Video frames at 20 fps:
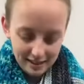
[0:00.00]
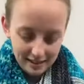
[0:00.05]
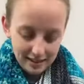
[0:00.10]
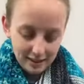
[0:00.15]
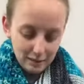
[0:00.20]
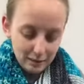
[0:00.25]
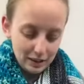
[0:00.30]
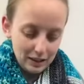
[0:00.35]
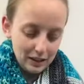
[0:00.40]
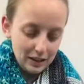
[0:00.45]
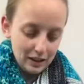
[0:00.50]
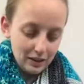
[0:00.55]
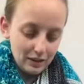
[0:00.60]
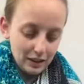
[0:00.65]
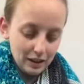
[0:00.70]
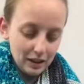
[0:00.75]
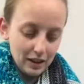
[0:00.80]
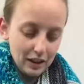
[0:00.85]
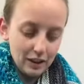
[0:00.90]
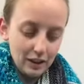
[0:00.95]
Let me see if I
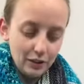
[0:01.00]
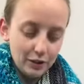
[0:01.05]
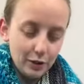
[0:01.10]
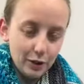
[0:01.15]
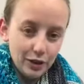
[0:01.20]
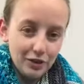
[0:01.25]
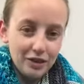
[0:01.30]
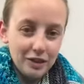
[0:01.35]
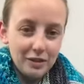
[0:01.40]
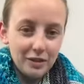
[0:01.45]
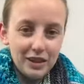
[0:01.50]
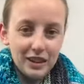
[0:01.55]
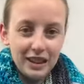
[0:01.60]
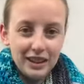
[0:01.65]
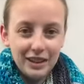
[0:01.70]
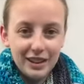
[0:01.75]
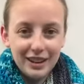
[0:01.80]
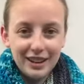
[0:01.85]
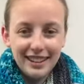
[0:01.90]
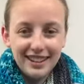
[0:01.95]
can get all 4 of them
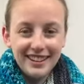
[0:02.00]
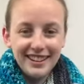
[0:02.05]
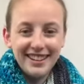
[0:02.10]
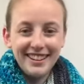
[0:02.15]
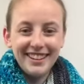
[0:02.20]
together again.